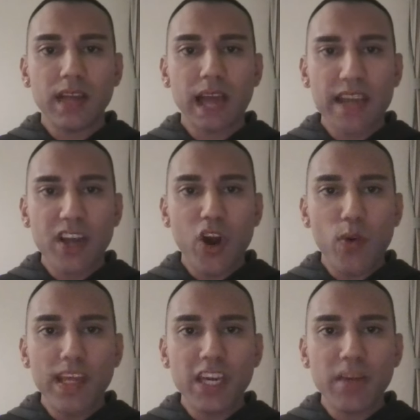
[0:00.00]
and
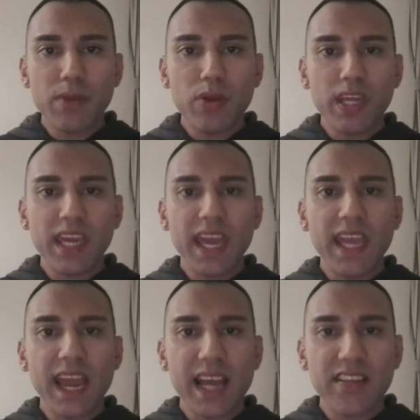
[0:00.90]
only
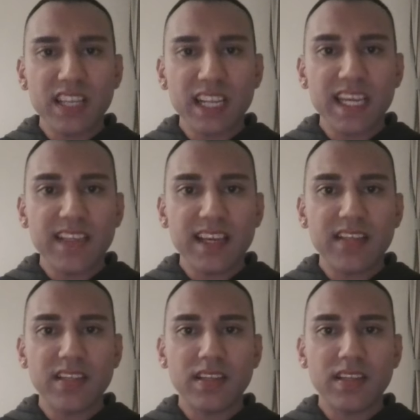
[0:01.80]
communicate as needed.